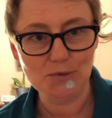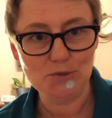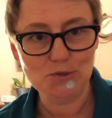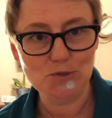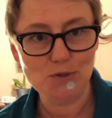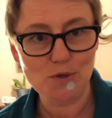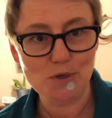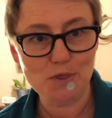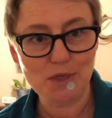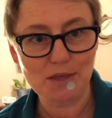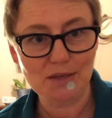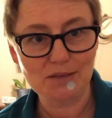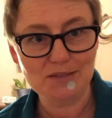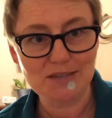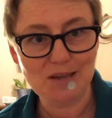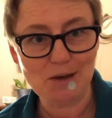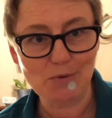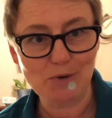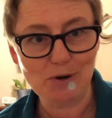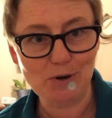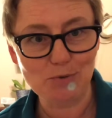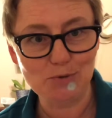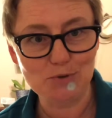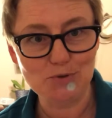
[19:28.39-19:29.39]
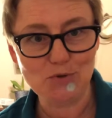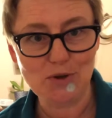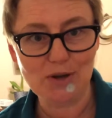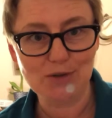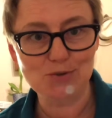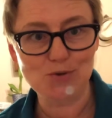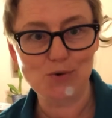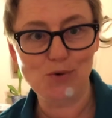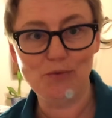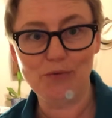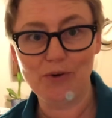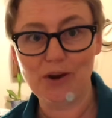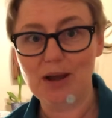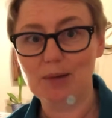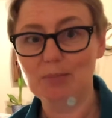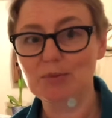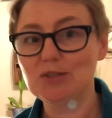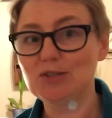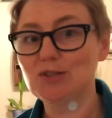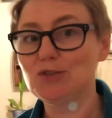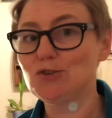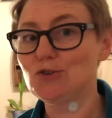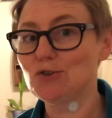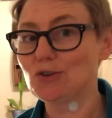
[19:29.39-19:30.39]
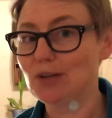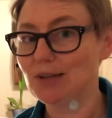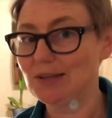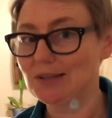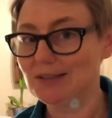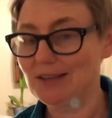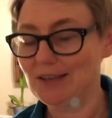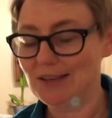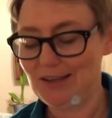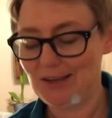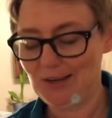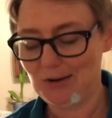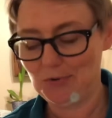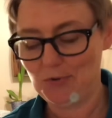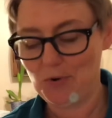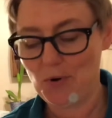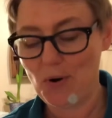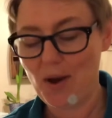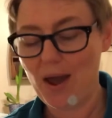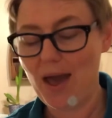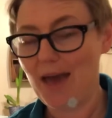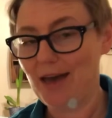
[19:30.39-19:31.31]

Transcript: Do you think someone who's trying to overcome addiction is a hero?